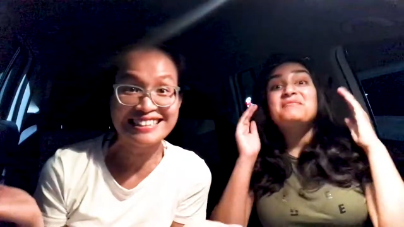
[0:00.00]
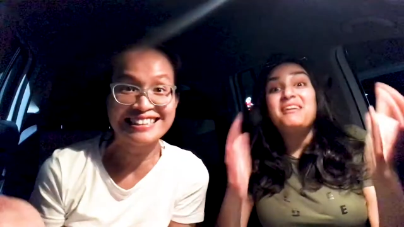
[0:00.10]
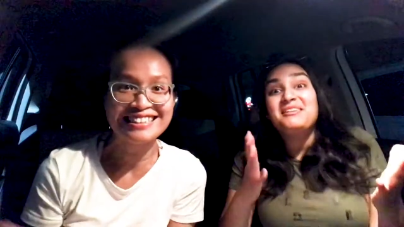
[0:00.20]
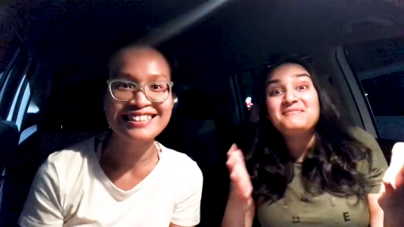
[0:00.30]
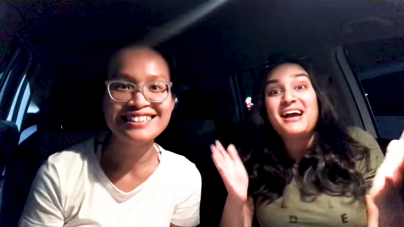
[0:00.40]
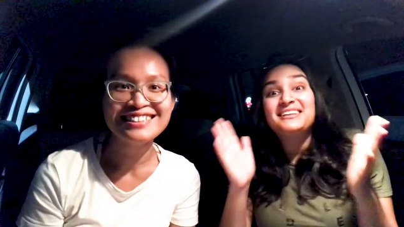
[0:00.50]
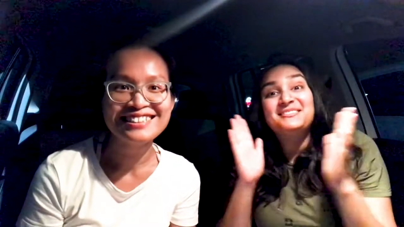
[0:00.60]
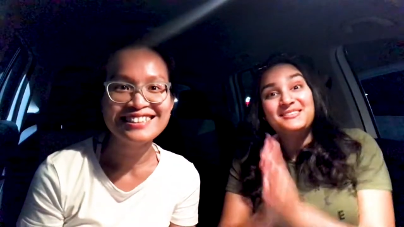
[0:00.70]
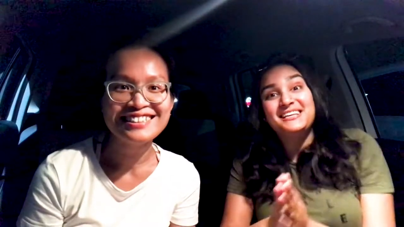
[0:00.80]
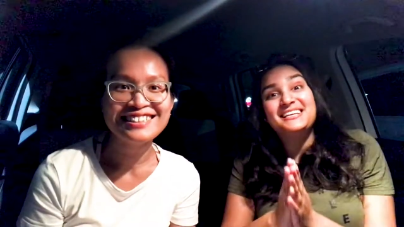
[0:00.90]
Speaker 1: Welcome
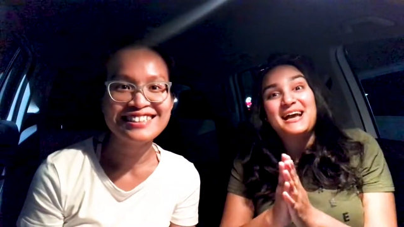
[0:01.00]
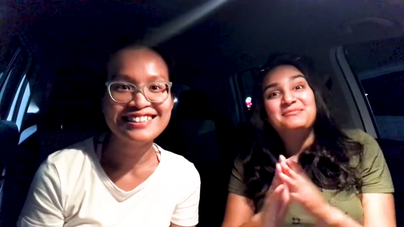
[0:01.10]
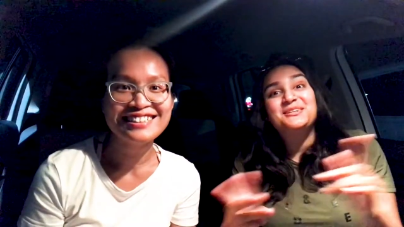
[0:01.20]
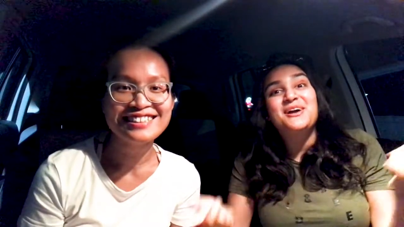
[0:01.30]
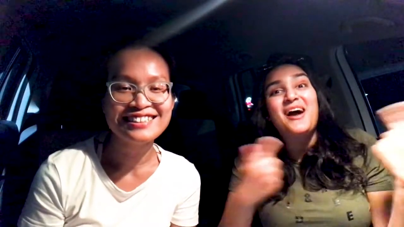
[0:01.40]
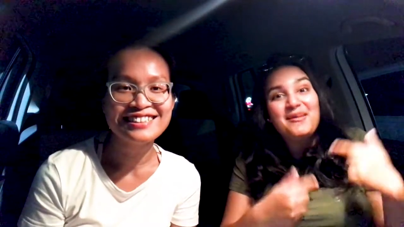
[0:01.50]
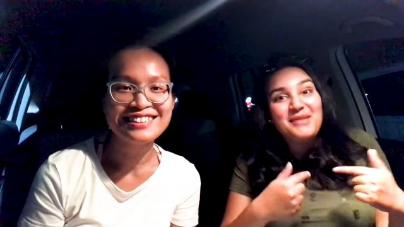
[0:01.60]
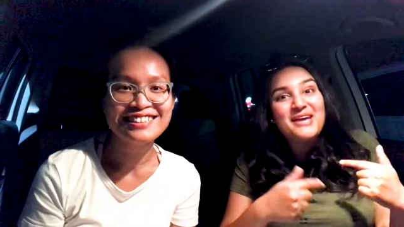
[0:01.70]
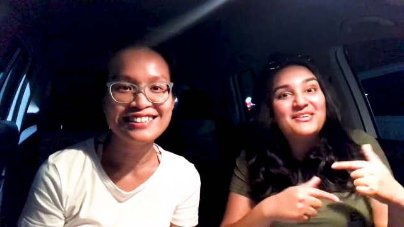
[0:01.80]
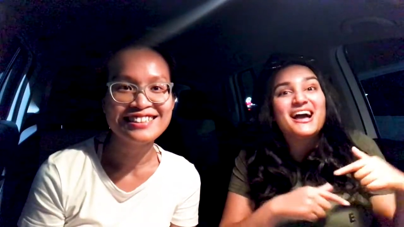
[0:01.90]
back to The Adapter.
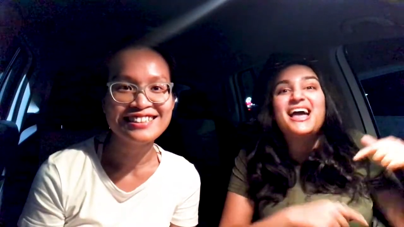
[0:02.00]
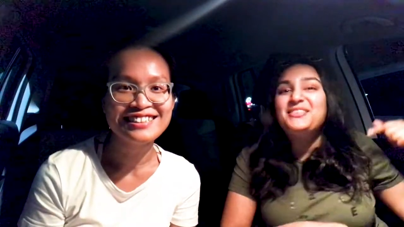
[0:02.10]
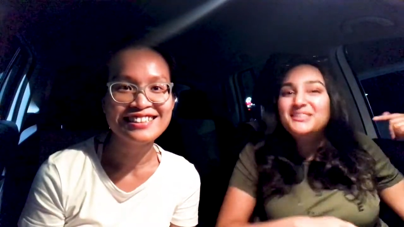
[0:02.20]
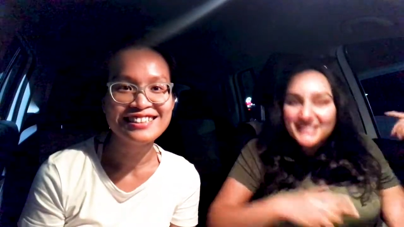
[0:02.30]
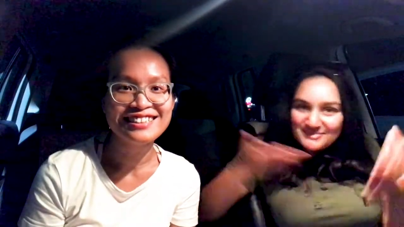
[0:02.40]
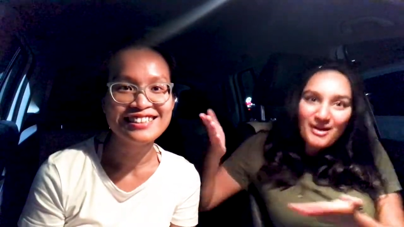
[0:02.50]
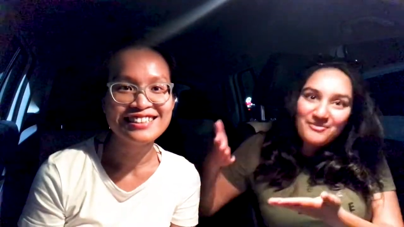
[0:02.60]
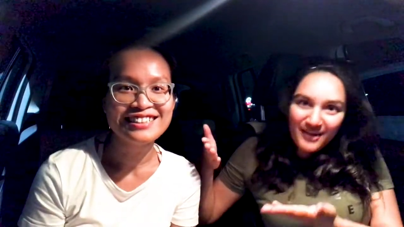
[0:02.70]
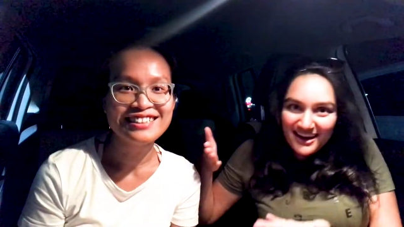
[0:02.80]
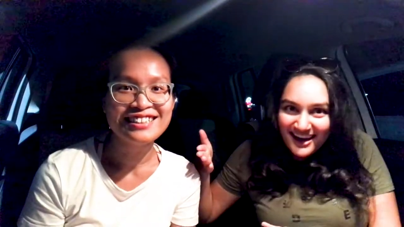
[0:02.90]
I'm Ava and this is
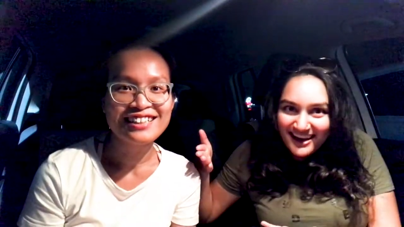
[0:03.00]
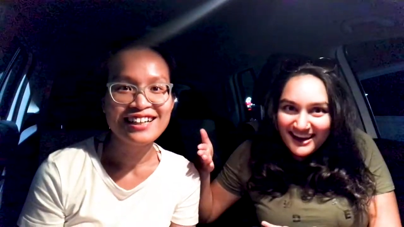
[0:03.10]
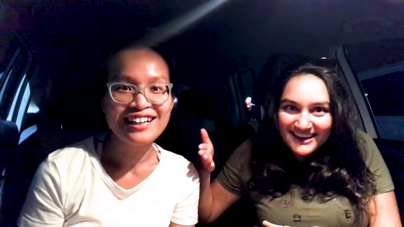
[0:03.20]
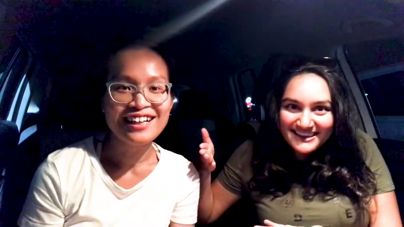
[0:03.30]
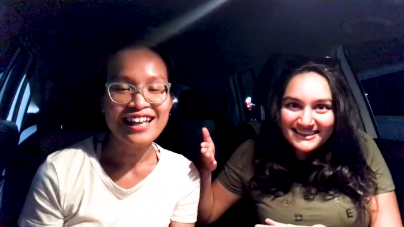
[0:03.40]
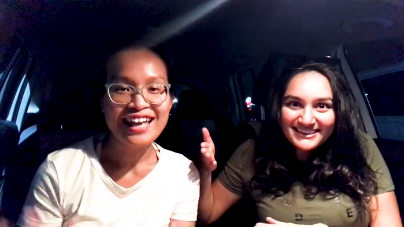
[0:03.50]
my friend On.